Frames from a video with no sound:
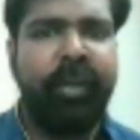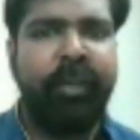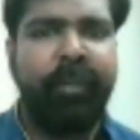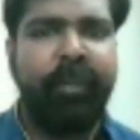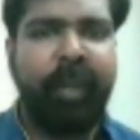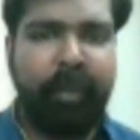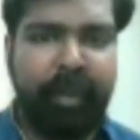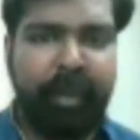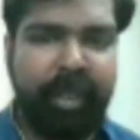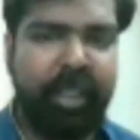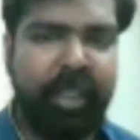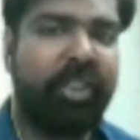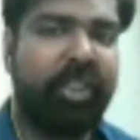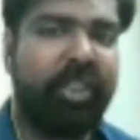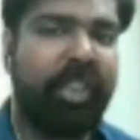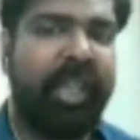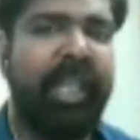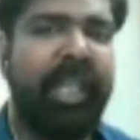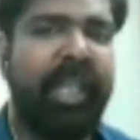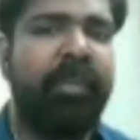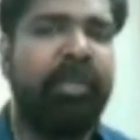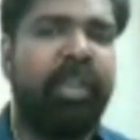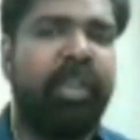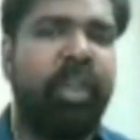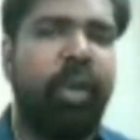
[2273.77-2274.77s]
because
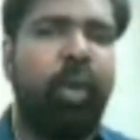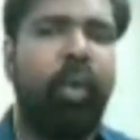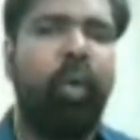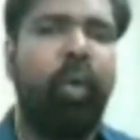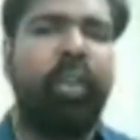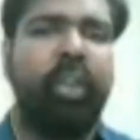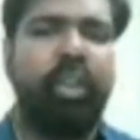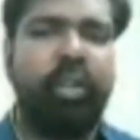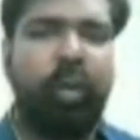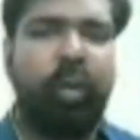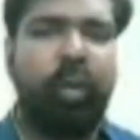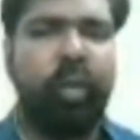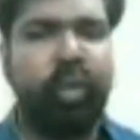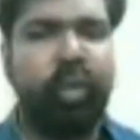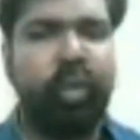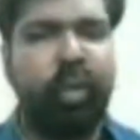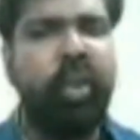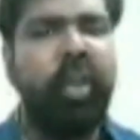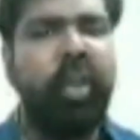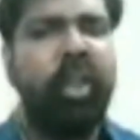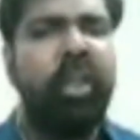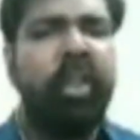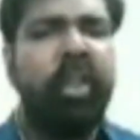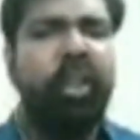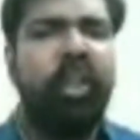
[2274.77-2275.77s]
Salim's growth is also
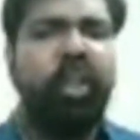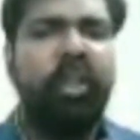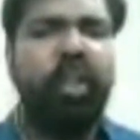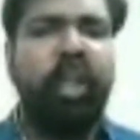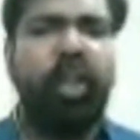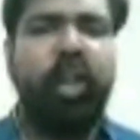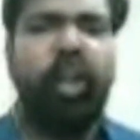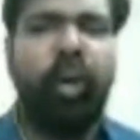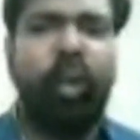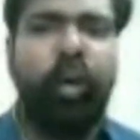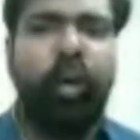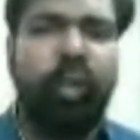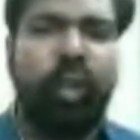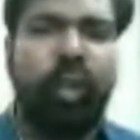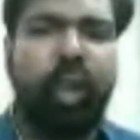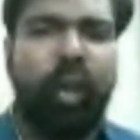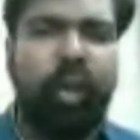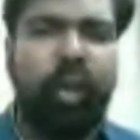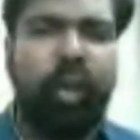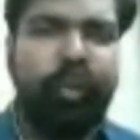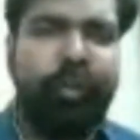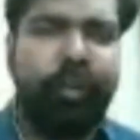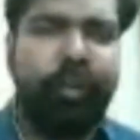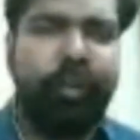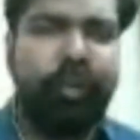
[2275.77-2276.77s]
the growth of
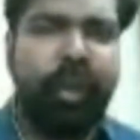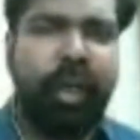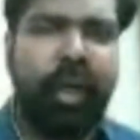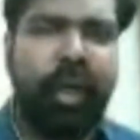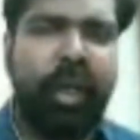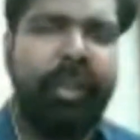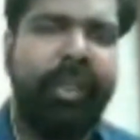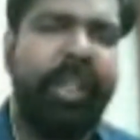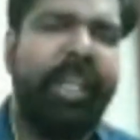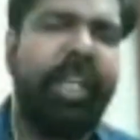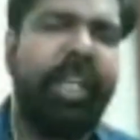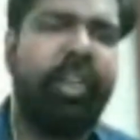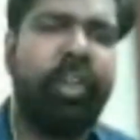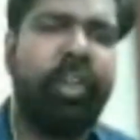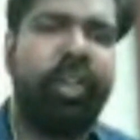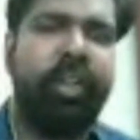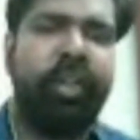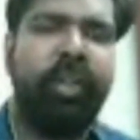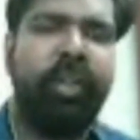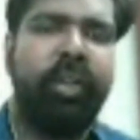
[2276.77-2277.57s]
our nation.